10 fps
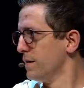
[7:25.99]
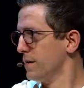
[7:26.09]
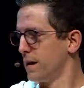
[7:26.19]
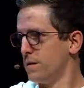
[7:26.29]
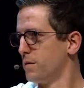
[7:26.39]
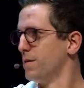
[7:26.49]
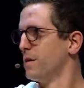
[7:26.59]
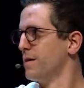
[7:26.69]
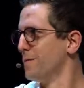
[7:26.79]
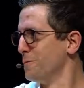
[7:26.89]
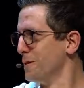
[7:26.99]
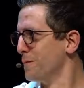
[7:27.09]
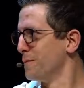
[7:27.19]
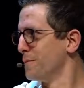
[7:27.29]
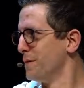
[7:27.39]
Like, how lucky are we to
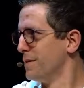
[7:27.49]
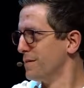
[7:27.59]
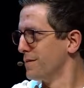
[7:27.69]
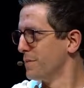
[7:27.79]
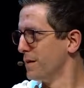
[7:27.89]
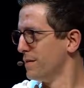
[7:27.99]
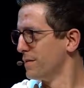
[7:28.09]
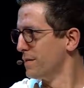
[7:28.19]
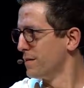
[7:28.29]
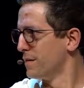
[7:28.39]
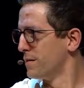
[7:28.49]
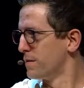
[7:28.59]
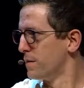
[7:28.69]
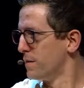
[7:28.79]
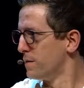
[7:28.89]
experience a place under such
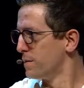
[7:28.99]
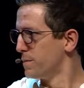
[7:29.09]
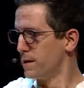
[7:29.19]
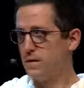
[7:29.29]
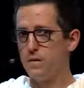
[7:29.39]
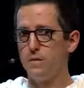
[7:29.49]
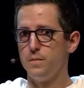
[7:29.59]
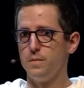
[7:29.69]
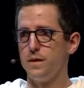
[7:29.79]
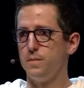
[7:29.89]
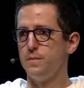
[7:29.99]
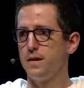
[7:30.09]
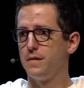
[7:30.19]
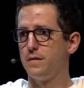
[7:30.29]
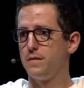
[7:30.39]
growth? But I go home to my
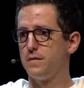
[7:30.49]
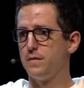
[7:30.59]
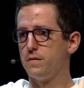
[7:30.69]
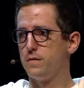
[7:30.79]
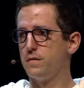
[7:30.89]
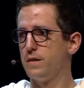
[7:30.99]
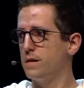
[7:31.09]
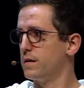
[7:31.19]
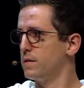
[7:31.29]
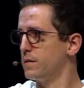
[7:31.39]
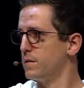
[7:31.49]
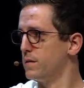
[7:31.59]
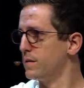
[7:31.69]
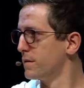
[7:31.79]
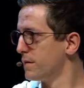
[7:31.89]
hometown, and it still looks like what
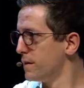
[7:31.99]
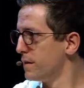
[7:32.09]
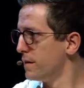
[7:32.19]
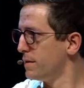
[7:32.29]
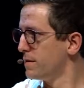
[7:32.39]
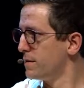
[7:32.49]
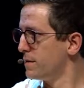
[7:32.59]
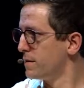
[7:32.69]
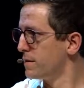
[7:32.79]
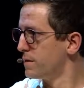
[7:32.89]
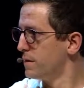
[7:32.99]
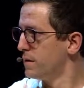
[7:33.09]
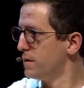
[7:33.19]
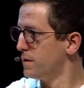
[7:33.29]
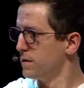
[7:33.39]
it looked like in high school,
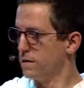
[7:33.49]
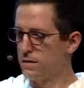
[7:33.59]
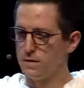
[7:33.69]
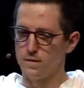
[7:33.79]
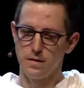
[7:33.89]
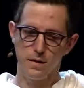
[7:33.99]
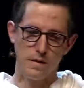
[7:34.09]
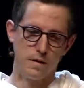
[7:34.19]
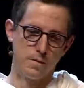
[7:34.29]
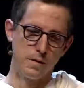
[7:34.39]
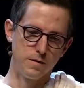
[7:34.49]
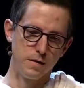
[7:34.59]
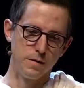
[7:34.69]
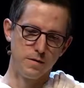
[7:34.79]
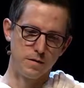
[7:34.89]
right? And my
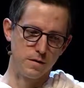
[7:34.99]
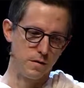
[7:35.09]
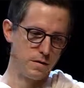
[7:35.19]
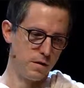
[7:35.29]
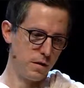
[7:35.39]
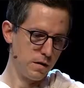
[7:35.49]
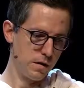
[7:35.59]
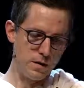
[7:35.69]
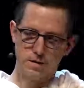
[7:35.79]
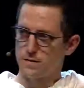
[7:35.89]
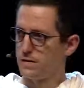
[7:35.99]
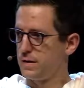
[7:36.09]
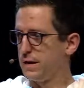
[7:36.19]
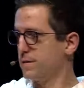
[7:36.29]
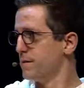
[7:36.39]
friends are constantly
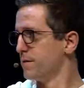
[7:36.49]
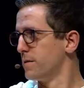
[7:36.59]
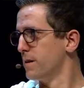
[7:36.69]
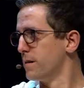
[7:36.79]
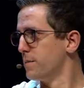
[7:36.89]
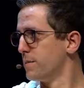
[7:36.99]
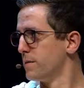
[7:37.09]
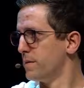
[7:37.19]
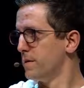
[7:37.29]
asking for help.